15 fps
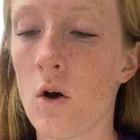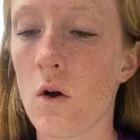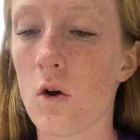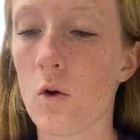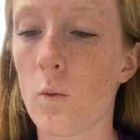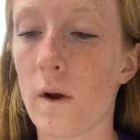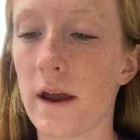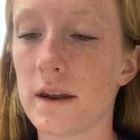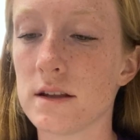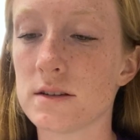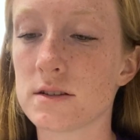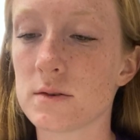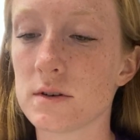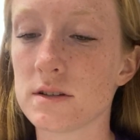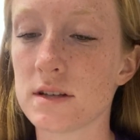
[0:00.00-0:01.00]
or wade
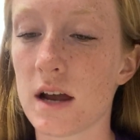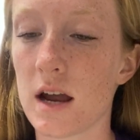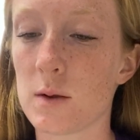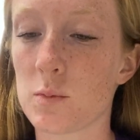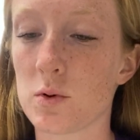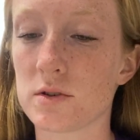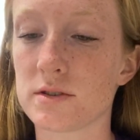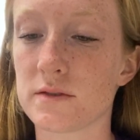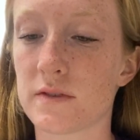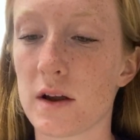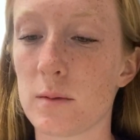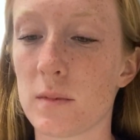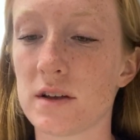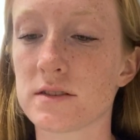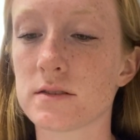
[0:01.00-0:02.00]
into a tide pool to
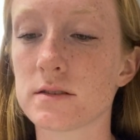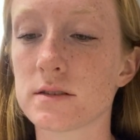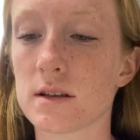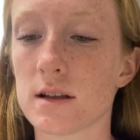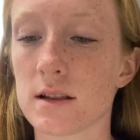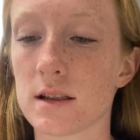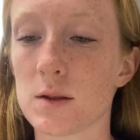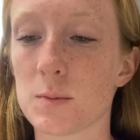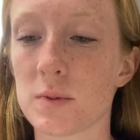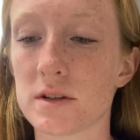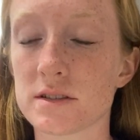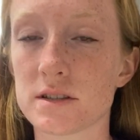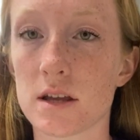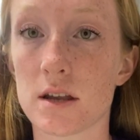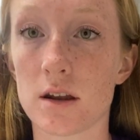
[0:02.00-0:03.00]
find mussels,
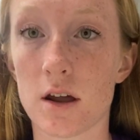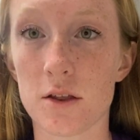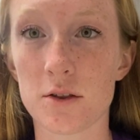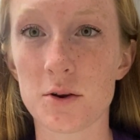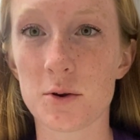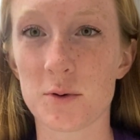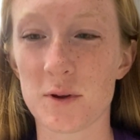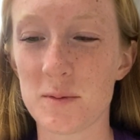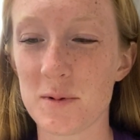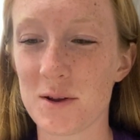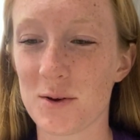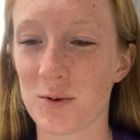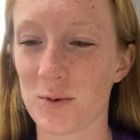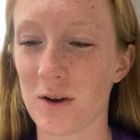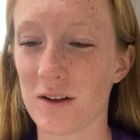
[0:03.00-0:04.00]
limpets, and other creepy
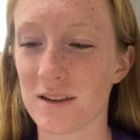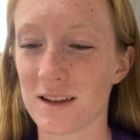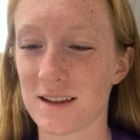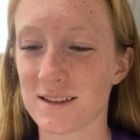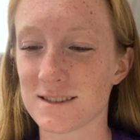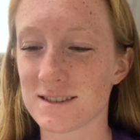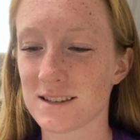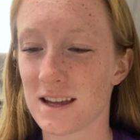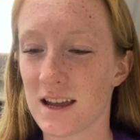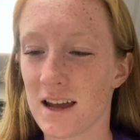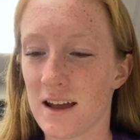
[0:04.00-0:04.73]
crawlies.